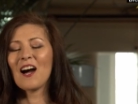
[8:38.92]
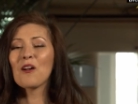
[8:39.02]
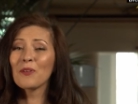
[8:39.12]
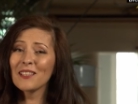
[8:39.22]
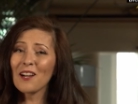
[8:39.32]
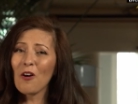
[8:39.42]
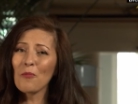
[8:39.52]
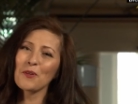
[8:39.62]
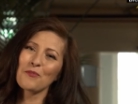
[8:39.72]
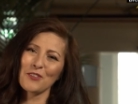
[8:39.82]
I really
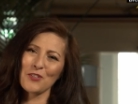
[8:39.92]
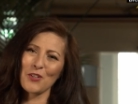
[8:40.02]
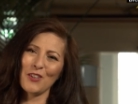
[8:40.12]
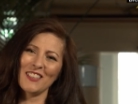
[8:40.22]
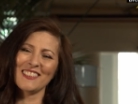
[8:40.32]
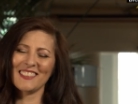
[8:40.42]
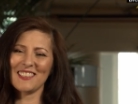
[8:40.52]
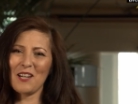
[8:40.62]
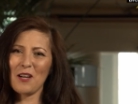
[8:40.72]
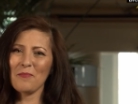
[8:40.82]
hope you've enjoyed the
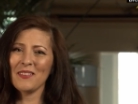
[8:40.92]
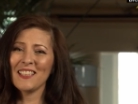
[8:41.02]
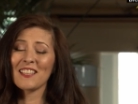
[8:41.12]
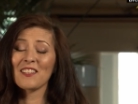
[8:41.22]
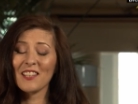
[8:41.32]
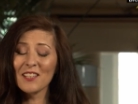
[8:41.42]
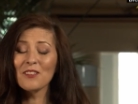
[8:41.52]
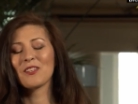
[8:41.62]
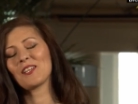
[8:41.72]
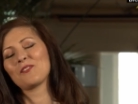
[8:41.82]
time.
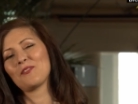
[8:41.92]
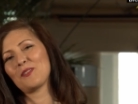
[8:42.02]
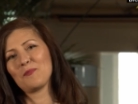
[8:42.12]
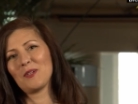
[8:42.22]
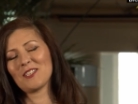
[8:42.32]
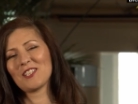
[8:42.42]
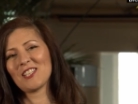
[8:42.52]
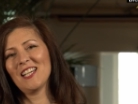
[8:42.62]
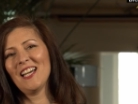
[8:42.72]
Thank you, thank you very much.